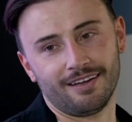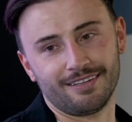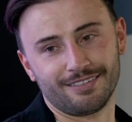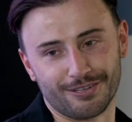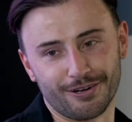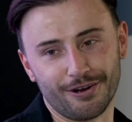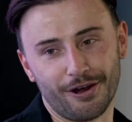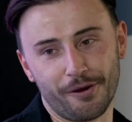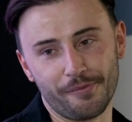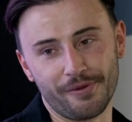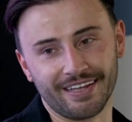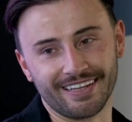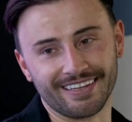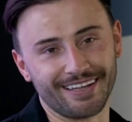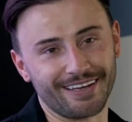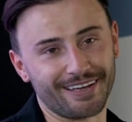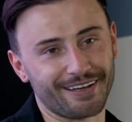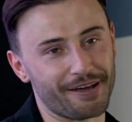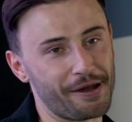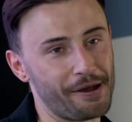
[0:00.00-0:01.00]
Do you know what I mean?
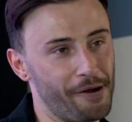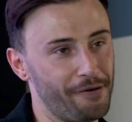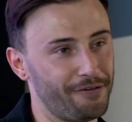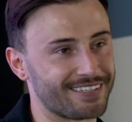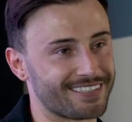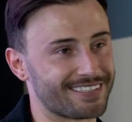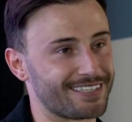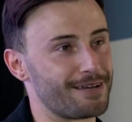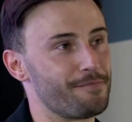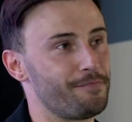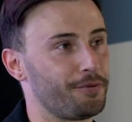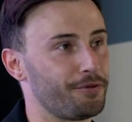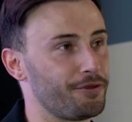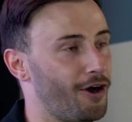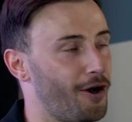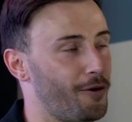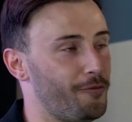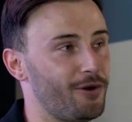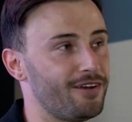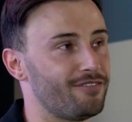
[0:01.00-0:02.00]
Like, obviously it blew
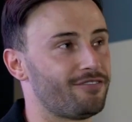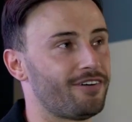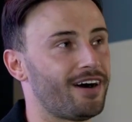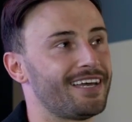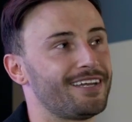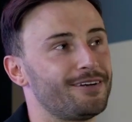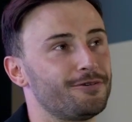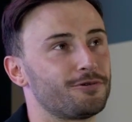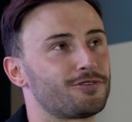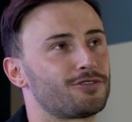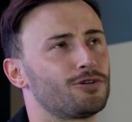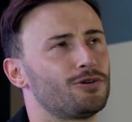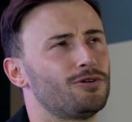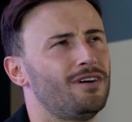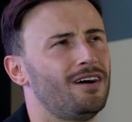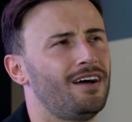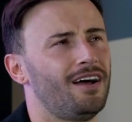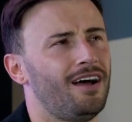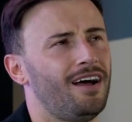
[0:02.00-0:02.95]
up, went viral, so